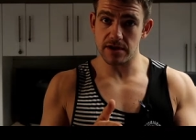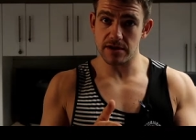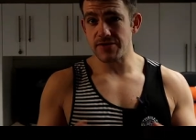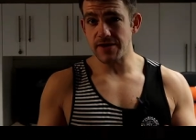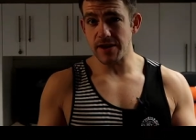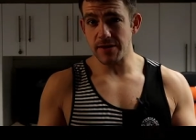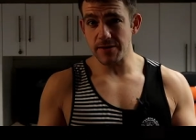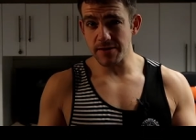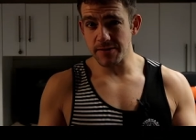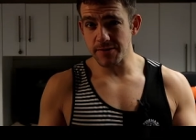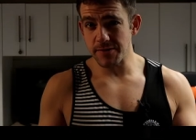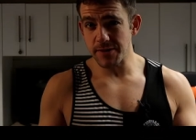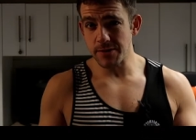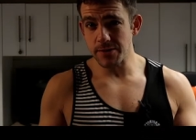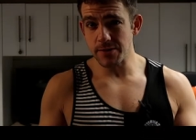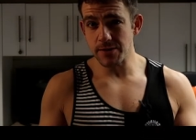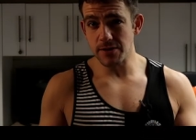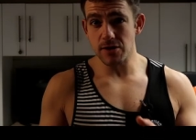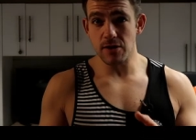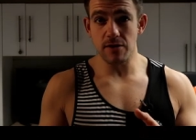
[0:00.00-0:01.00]
Now, if you
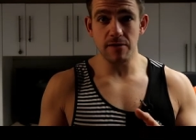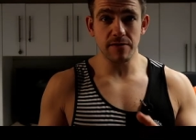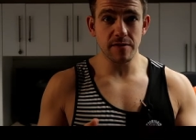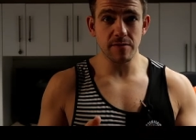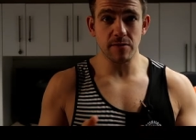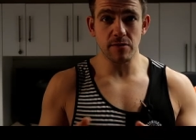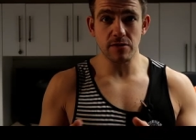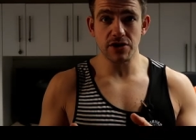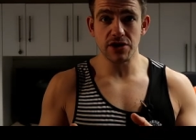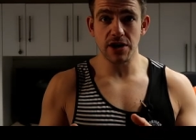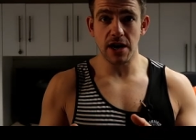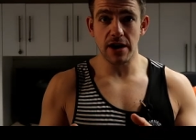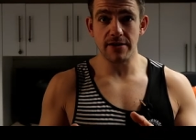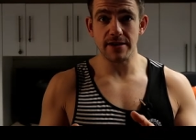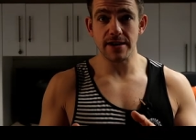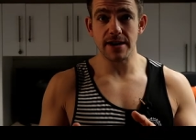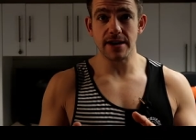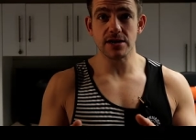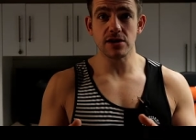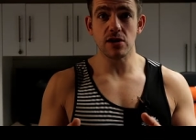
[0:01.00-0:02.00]
feel comfortable
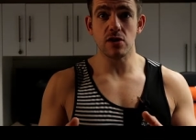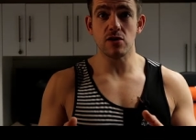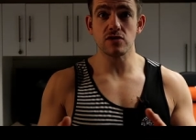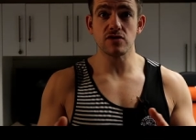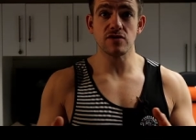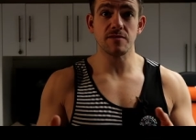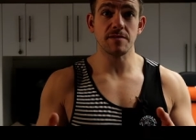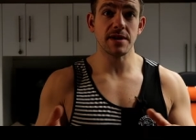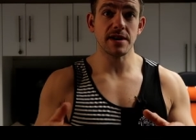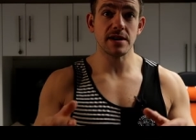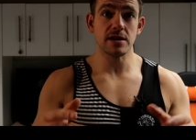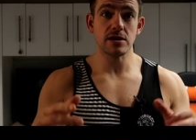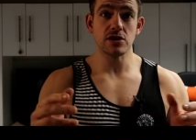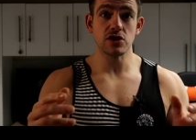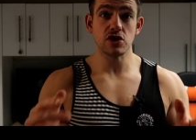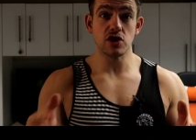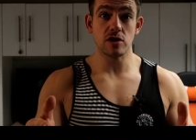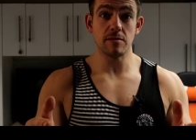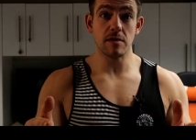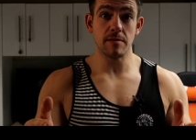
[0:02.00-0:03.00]
sharing these goals with me,
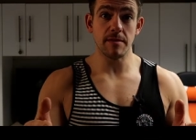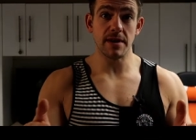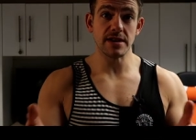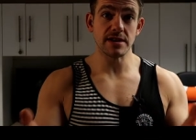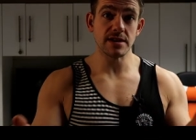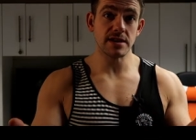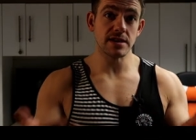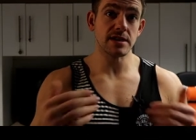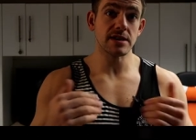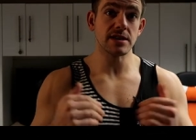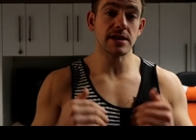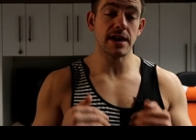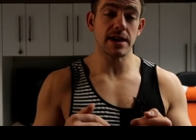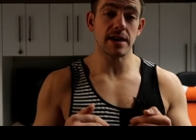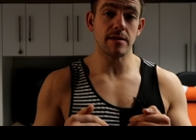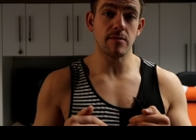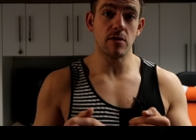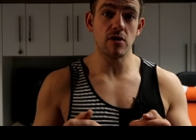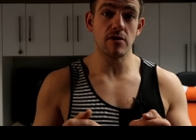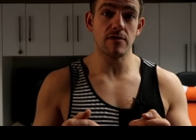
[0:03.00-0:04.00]
shoot me a message, send
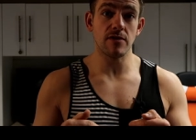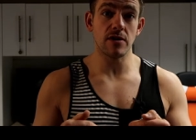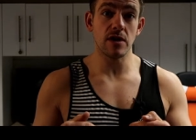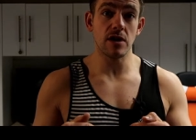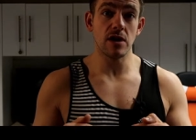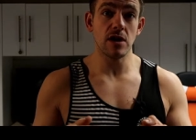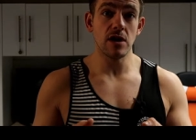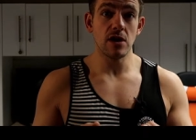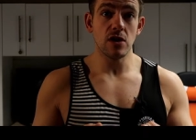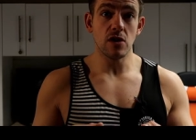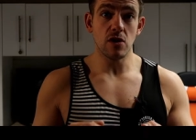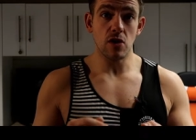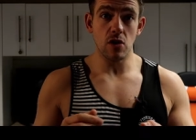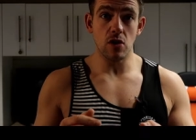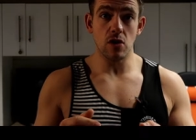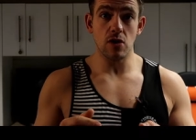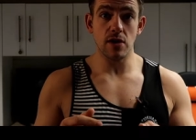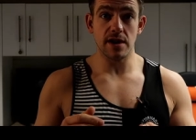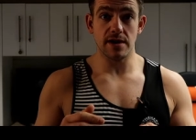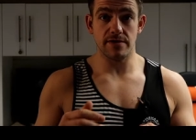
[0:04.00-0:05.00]
them over,
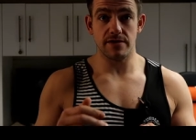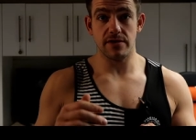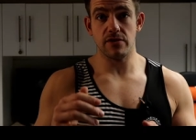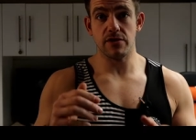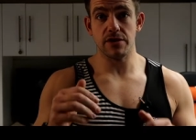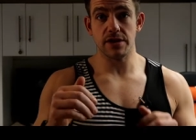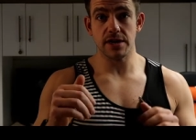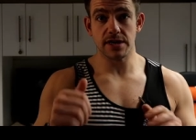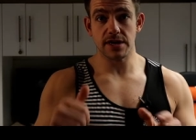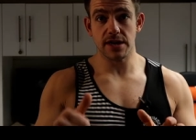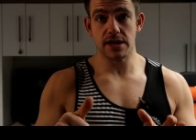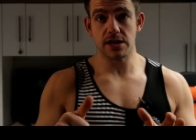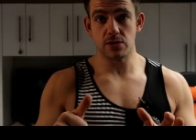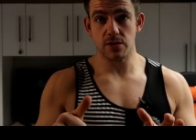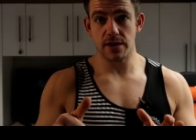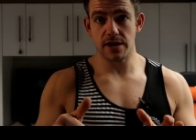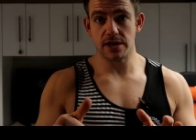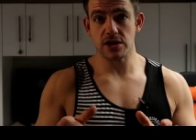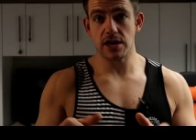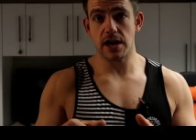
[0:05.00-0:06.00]
or if you're on the six
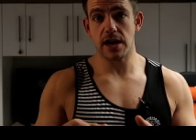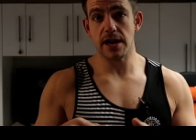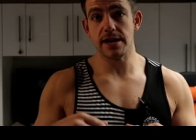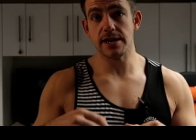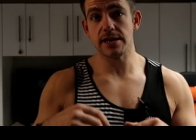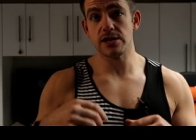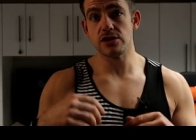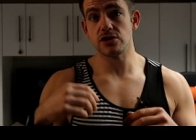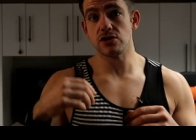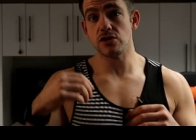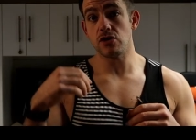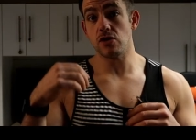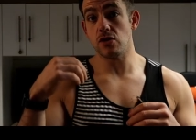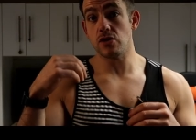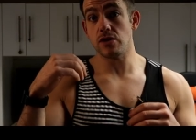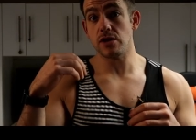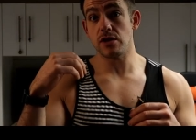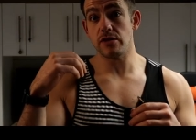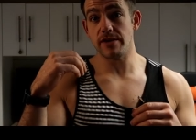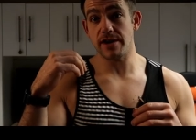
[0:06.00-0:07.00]
week challenge
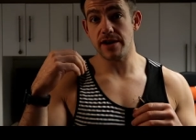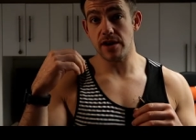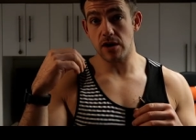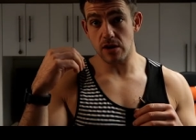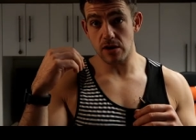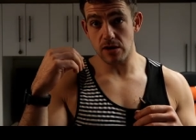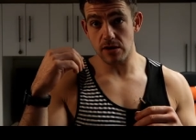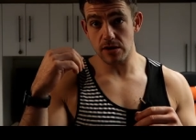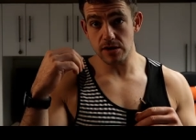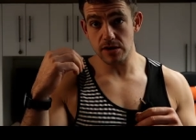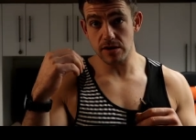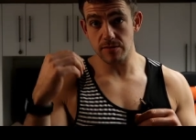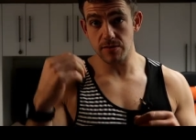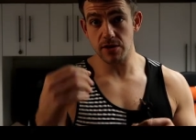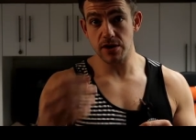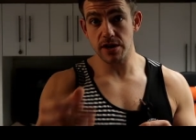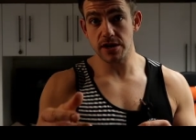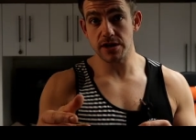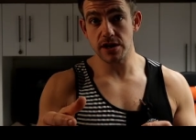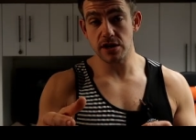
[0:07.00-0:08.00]
or you're in our
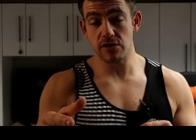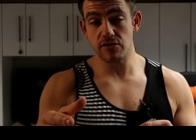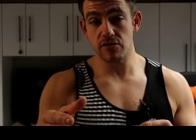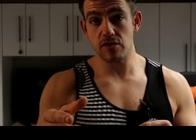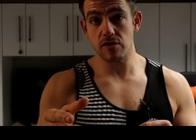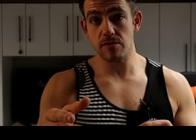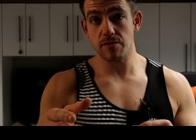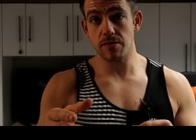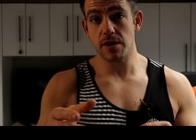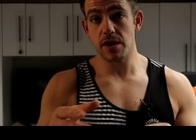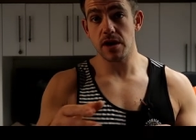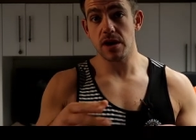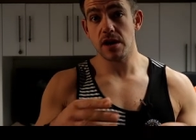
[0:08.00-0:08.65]
community group,